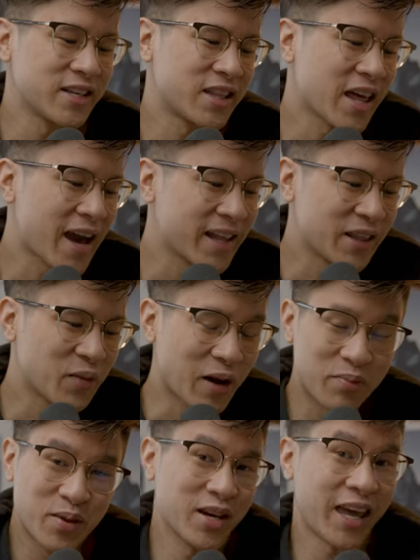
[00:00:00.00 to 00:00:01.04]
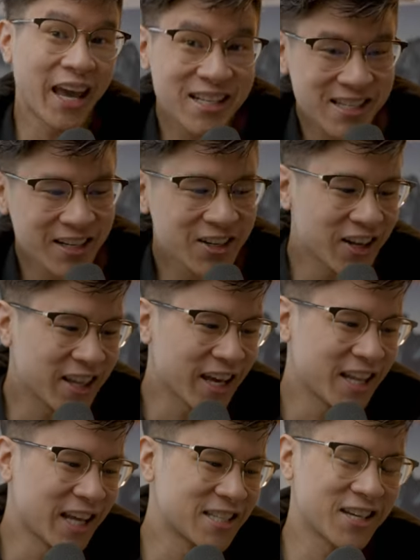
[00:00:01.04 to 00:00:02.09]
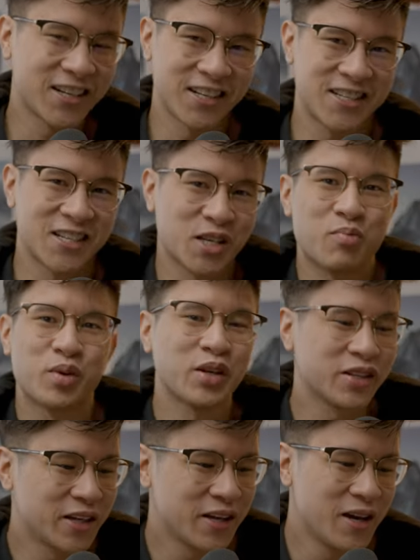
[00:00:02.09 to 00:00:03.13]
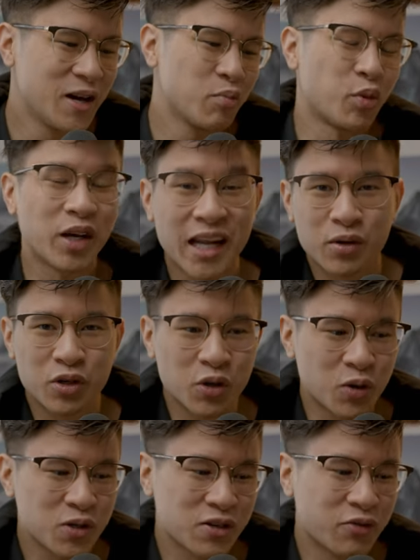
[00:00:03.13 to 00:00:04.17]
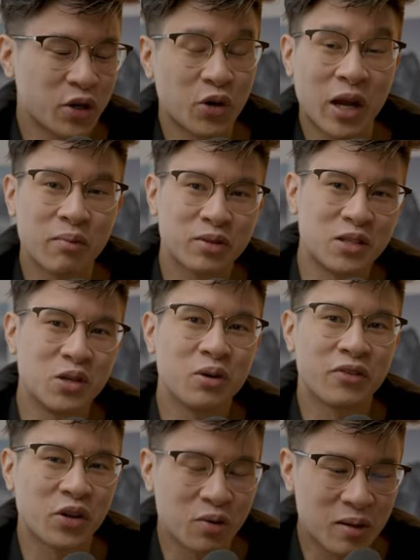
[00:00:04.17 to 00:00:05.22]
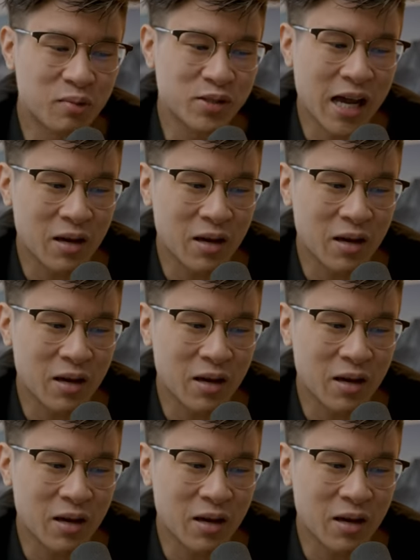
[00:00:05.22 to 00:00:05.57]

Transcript: is it that there might be a case here and then it's gonna just completely break down the doors of what you're able to do with other people's